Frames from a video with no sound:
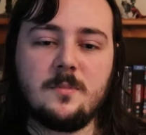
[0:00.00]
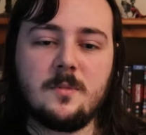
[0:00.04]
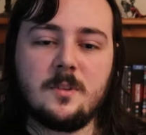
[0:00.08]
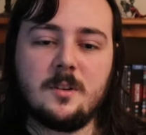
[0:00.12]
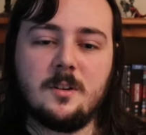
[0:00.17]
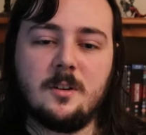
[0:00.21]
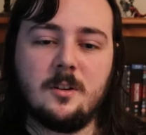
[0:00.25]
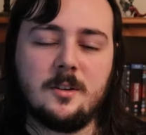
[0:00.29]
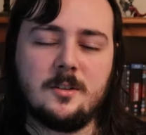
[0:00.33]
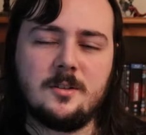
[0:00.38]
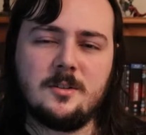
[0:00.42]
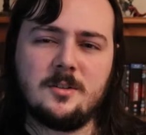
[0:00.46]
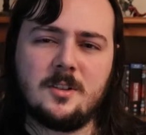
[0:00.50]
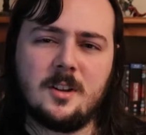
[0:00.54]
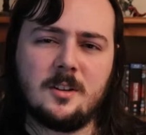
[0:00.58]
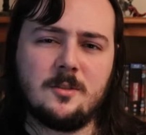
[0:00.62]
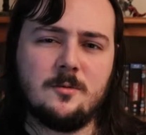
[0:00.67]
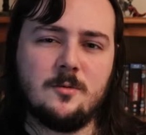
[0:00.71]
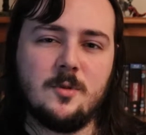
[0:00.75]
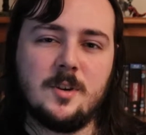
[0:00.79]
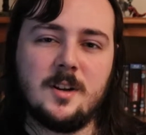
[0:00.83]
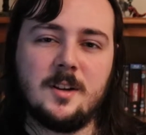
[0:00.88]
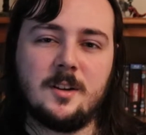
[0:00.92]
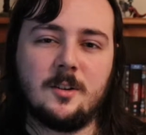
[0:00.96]
You know, it just
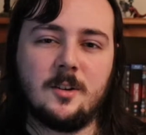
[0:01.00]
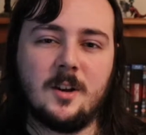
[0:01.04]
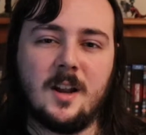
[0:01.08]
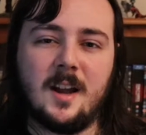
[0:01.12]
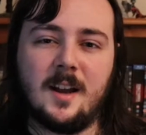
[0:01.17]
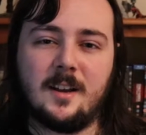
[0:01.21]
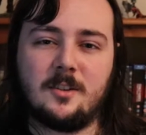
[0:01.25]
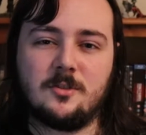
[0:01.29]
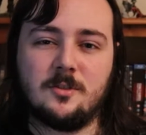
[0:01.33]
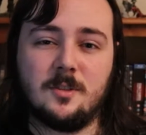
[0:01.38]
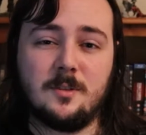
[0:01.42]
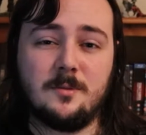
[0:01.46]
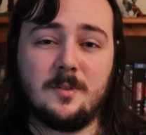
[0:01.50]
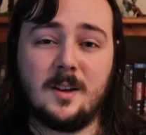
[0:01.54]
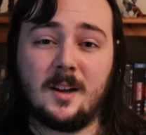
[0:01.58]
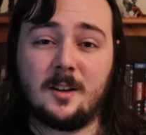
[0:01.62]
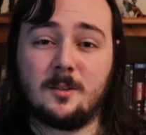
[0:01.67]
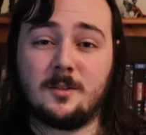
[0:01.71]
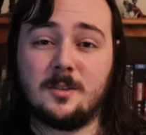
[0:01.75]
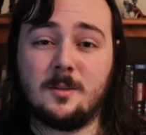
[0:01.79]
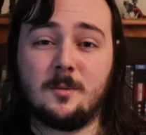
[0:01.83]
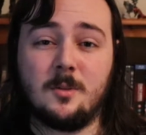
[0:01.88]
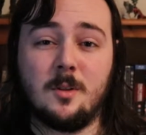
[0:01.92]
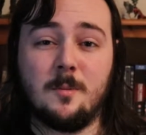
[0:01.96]
had really good action. In
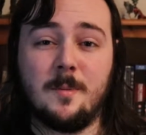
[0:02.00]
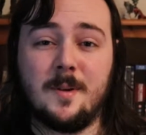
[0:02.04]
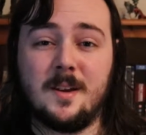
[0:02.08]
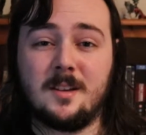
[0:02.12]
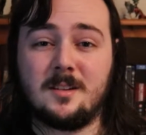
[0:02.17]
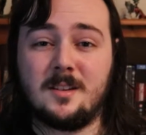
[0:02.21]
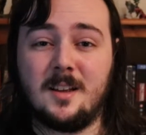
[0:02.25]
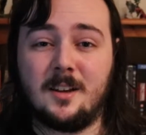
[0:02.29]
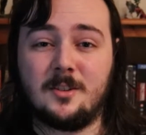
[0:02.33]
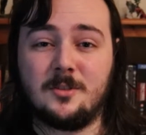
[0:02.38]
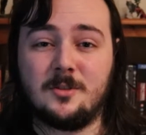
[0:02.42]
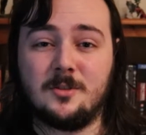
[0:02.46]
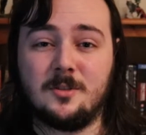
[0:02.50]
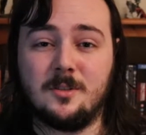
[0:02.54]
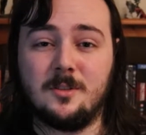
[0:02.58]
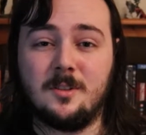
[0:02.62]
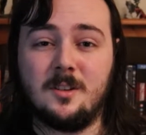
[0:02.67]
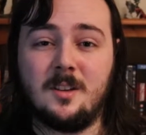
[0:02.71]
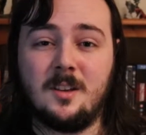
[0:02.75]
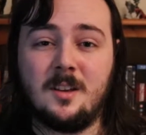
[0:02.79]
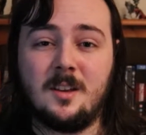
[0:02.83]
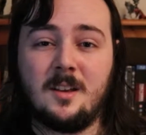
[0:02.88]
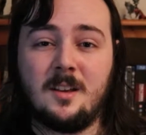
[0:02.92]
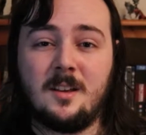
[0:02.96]
fact, some of the best action
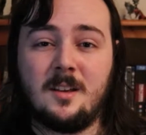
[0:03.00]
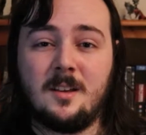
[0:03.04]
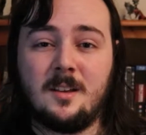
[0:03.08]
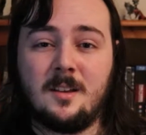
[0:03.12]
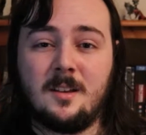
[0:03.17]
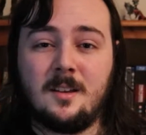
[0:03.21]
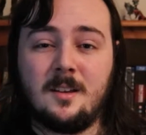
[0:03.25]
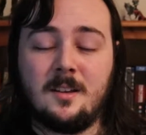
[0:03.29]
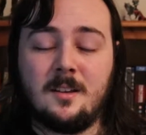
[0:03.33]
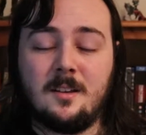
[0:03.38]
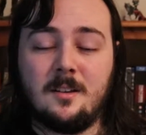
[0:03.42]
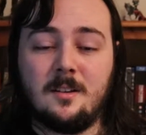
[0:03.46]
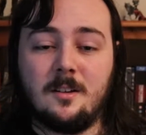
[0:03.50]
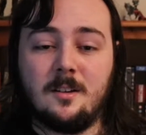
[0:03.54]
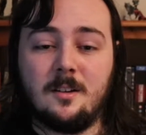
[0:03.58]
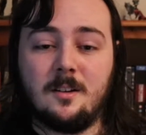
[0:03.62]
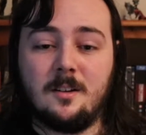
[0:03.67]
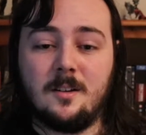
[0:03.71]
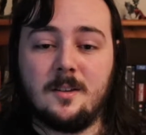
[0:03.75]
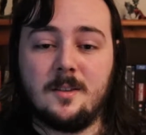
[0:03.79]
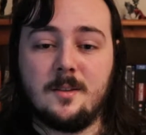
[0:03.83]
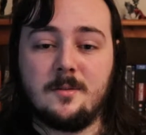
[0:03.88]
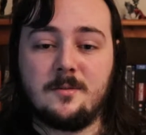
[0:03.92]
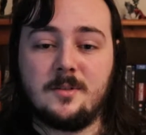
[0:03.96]

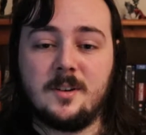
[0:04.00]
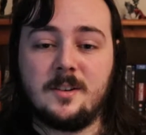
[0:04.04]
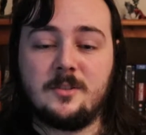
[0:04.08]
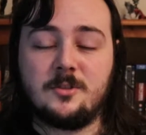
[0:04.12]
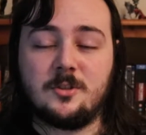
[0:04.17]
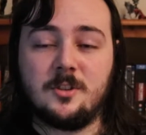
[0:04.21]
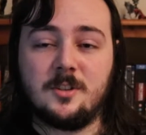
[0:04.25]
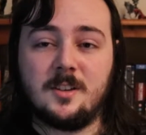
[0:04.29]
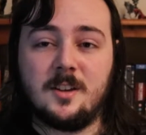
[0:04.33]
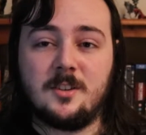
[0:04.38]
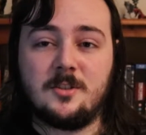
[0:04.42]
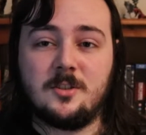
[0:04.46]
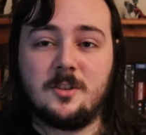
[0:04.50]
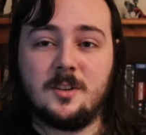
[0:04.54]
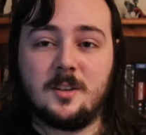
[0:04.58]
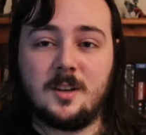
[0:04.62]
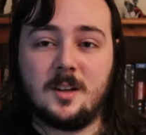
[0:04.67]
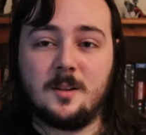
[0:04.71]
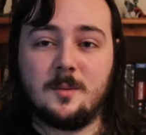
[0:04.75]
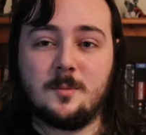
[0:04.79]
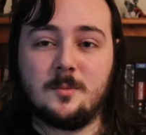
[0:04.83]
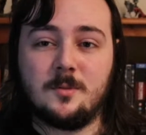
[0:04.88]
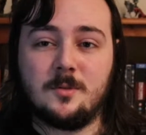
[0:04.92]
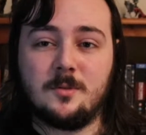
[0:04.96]
in the franchise actually
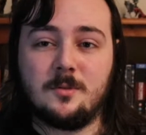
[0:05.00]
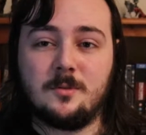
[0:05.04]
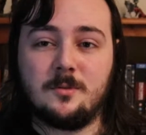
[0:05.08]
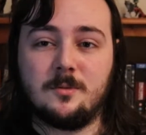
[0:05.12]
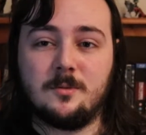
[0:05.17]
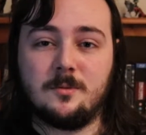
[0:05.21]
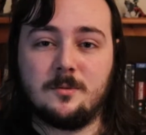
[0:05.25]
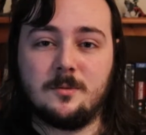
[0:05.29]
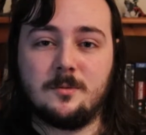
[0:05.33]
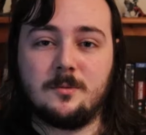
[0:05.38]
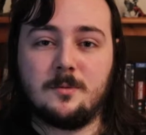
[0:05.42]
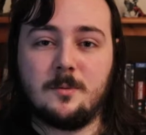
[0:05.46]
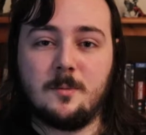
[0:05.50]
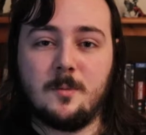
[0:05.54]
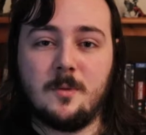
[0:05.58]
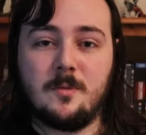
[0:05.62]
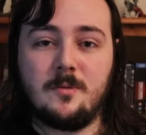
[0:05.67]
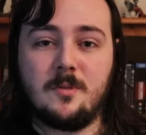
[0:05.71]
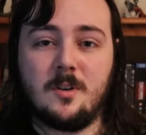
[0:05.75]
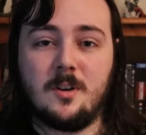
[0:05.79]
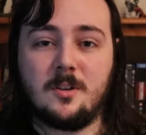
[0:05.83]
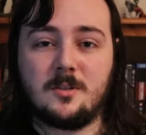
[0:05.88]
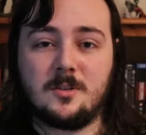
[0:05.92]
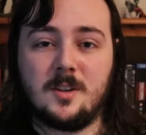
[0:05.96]
comes from the
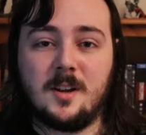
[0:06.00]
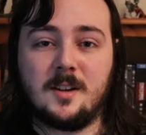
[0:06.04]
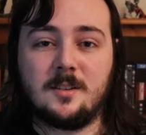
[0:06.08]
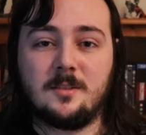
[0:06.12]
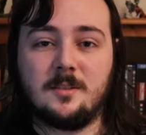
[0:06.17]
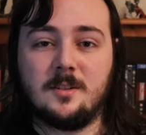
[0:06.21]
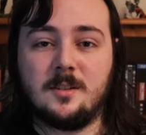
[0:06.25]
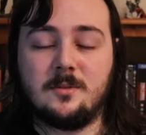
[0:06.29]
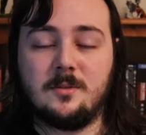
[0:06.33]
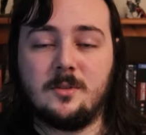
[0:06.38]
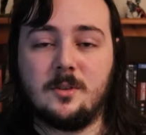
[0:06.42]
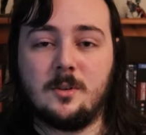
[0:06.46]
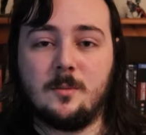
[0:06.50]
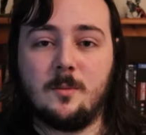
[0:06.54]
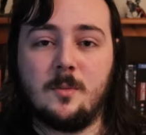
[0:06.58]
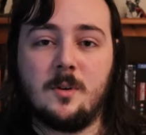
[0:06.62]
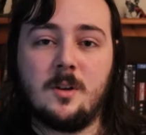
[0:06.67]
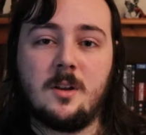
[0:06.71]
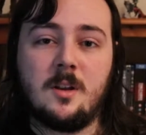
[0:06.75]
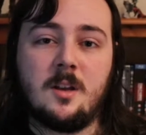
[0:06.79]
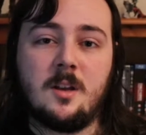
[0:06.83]
first act of this film.